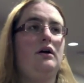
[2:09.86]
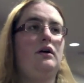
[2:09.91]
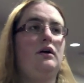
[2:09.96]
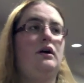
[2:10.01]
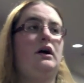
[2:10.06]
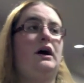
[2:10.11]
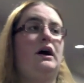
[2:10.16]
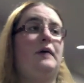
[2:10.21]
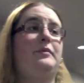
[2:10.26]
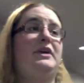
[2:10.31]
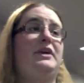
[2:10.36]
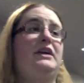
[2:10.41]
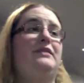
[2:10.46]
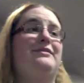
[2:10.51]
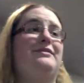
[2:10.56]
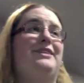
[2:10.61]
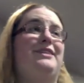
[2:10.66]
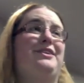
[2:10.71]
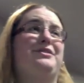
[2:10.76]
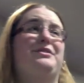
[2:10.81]
I
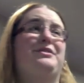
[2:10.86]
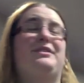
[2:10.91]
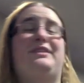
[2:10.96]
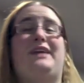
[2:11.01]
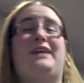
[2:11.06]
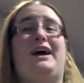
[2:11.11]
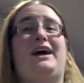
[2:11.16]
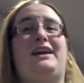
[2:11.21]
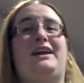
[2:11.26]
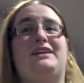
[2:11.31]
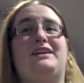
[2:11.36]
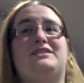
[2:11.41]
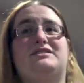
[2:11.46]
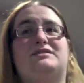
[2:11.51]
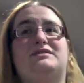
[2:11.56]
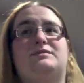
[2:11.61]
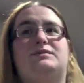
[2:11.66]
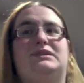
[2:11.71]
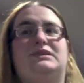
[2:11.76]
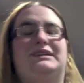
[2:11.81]
mean, other than that,
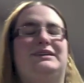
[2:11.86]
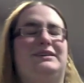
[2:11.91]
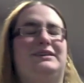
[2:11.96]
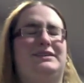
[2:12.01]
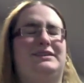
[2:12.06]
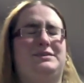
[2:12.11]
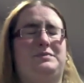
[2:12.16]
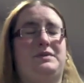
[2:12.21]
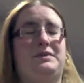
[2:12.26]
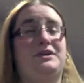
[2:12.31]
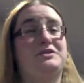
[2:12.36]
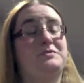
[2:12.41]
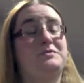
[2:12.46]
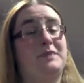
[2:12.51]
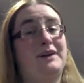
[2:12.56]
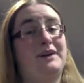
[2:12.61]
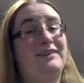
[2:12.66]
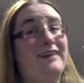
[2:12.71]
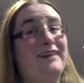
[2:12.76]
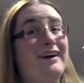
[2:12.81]
there's been
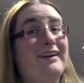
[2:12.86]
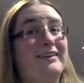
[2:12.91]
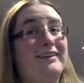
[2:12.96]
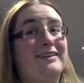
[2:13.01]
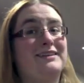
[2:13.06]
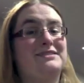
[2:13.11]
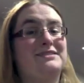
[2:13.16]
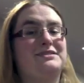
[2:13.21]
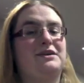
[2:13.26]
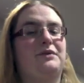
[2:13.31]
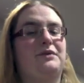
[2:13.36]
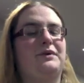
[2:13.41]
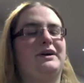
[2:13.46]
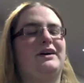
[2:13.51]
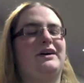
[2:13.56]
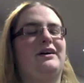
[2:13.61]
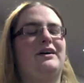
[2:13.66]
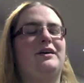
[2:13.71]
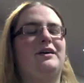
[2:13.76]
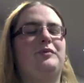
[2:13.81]
a lot of things going
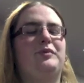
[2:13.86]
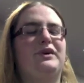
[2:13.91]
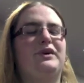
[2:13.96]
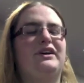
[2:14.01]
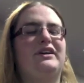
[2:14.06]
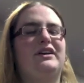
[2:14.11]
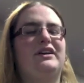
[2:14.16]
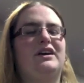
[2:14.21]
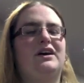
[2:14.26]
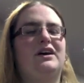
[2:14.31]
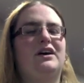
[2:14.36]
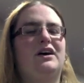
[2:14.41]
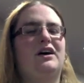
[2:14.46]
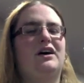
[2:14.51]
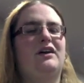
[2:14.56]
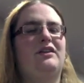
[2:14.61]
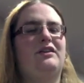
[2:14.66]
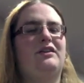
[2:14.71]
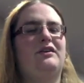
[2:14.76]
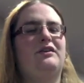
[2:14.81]
on, but
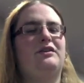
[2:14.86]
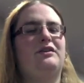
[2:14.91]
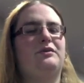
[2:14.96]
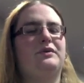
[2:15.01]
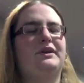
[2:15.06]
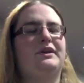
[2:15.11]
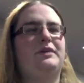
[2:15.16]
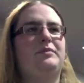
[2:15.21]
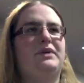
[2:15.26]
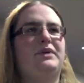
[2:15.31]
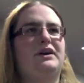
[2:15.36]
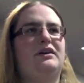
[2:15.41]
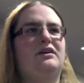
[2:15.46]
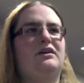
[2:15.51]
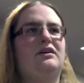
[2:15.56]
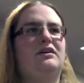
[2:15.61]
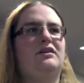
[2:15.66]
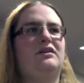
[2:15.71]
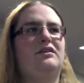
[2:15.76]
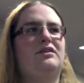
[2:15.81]
the really
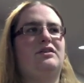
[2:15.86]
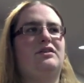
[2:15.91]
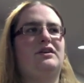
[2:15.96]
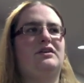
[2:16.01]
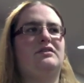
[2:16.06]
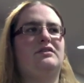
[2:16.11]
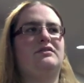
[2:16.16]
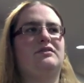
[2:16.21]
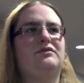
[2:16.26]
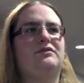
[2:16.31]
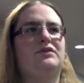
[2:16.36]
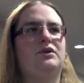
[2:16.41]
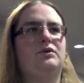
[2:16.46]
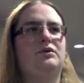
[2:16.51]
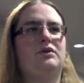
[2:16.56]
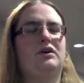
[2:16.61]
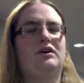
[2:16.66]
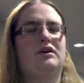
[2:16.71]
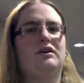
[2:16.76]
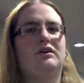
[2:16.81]
big things of
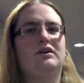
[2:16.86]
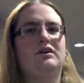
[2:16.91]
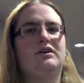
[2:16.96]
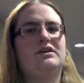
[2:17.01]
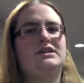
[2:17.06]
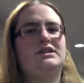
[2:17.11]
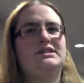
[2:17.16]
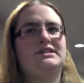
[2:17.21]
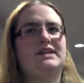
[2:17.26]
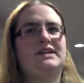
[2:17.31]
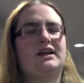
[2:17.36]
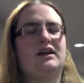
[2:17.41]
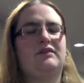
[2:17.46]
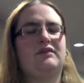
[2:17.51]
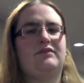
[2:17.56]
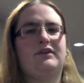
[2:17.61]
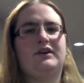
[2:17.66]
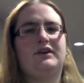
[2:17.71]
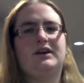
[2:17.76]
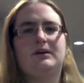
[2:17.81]
note is that I
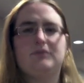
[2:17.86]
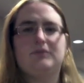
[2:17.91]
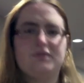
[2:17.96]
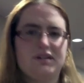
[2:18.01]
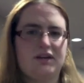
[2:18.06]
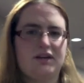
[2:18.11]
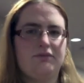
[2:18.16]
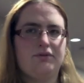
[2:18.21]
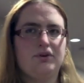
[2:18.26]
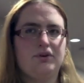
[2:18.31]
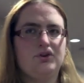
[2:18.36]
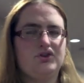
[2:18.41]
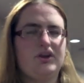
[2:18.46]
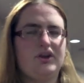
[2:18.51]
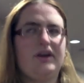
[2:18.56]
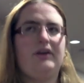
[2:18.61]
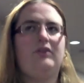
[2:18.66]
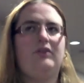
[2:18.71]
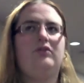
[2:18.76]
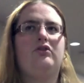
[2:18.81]
felt like it was time for a
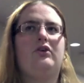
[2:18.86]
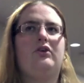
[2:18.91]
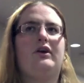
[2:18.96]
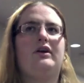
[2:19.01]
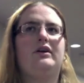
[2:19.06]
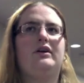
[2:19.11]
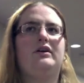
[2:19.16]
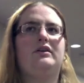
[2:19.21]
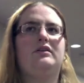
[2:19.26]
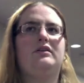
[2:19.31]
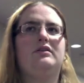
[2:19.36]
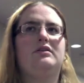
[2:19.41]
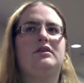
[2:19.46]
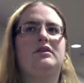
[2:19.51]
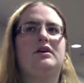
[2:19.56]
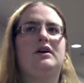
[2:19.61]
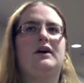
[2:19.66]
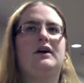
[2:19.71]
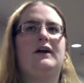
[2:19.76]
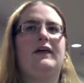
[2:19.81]
change, and
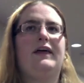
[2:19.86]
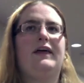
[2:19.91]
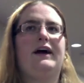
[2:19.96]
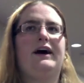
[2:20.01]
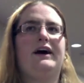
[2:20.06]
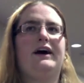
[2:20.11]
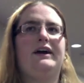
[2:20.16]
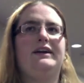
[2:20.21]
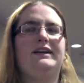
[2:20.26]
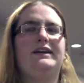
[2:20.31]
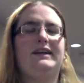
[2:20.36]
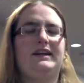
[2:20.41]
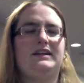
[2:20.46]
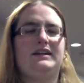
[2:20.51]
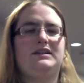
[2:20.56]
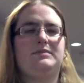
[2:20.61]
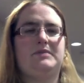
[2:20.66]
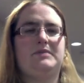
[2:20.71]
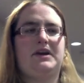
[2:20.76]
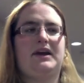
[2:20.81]
I needed
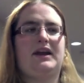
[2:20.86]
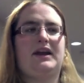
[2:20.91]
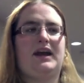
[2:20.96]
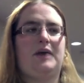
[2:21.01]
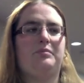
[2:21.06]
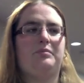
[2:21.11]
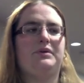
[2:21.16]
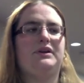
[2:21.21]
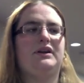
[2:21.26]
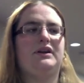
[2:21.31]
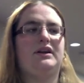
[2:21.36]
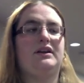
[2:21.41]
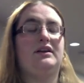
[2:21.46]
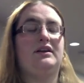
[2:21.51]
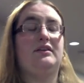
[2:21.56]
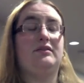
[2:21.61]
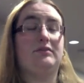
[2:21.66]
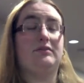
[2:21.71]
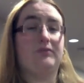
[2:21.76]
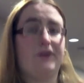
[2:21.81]
to make it happen, and
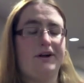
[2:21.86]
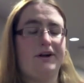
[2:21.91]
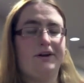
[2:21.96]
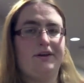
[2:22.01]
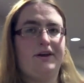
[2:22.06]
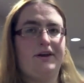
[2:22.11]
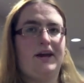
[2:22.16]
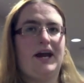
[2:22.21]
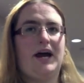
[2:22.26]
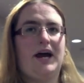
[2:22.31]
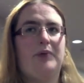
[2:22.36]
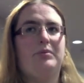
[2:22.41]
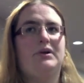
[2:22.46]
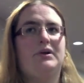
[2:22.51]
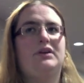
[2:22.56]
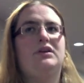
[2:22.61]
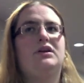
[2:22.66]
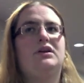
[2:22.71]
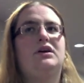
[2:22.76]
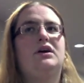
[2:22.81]
it has finally
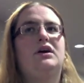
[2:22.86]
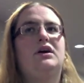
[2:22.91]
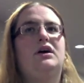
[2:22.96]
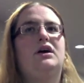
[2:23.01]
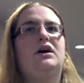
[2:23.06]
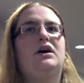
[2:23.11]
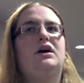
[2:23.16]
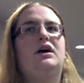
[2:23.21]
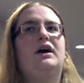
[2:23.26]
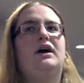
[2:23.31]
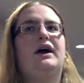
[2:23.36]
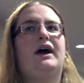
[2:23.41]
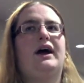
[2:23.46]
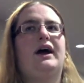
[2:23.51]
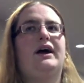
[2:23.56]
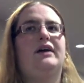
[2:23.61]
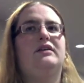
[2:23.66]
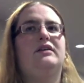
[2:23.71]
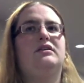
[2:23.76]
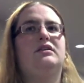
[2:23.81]
happened.
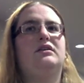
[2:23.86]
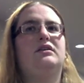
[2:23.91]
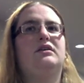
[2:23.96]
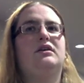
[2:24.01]
And